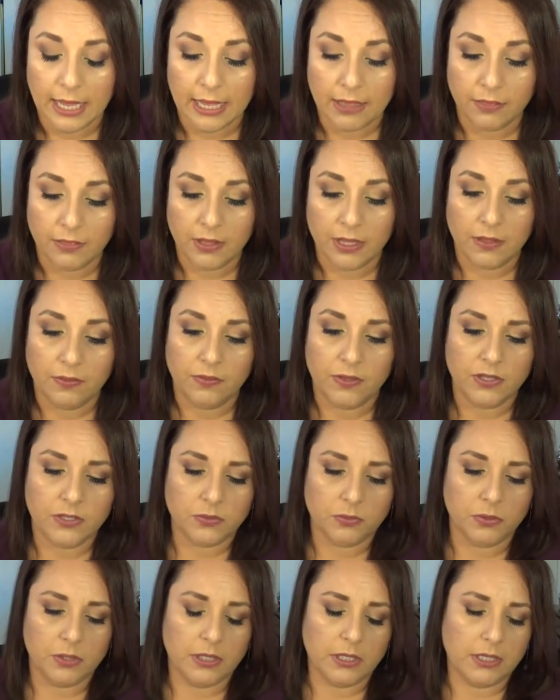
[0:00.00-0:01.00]
and then
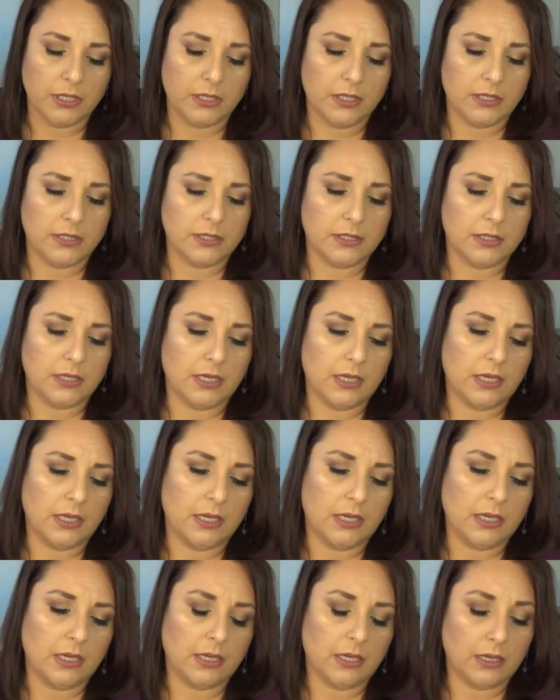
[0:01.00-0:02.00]
this one is
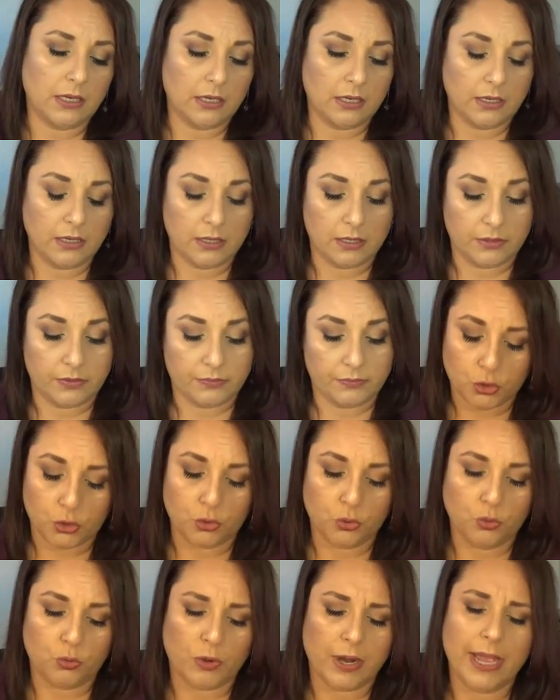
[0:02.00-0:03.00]
in
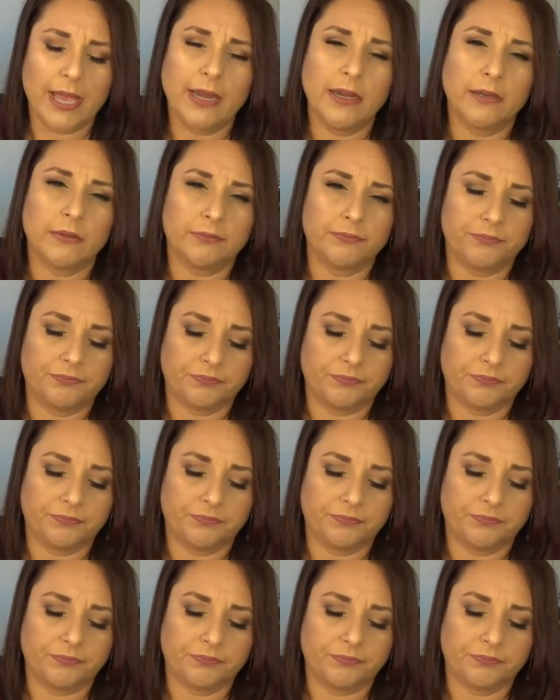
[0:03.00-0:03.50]
True Red.